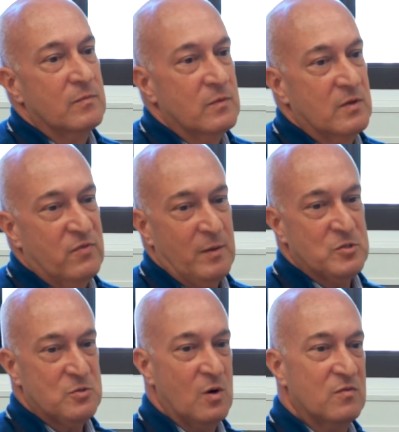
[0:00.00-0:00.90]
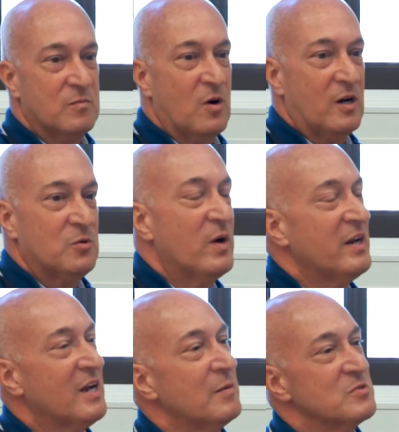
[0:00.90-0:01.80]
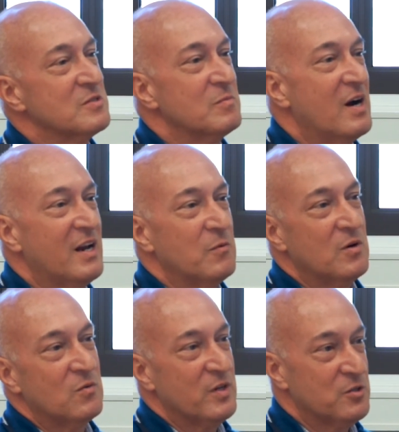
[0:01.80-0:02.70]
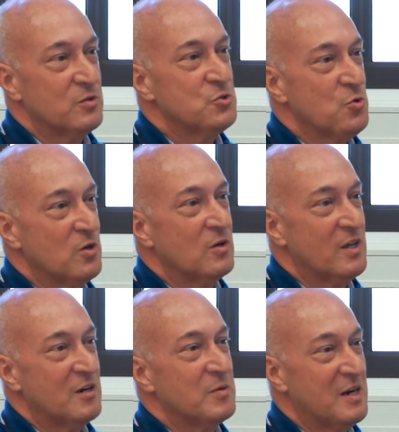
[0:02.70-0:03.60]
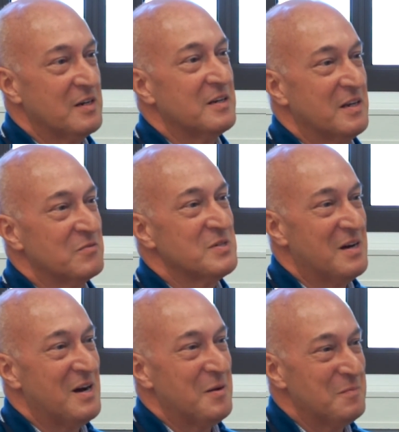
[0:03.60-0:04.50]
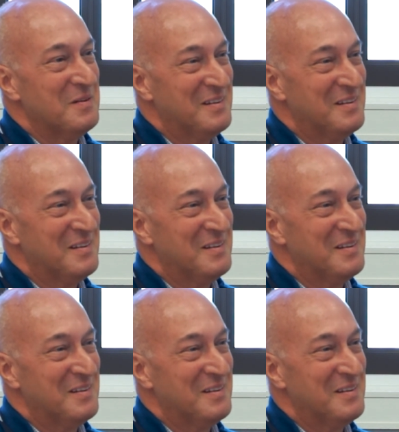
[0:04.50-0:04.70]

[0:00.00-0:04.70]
the famous quote from Mark Twain comes to mind: I would have written you a shorter letter, but I didn't have time.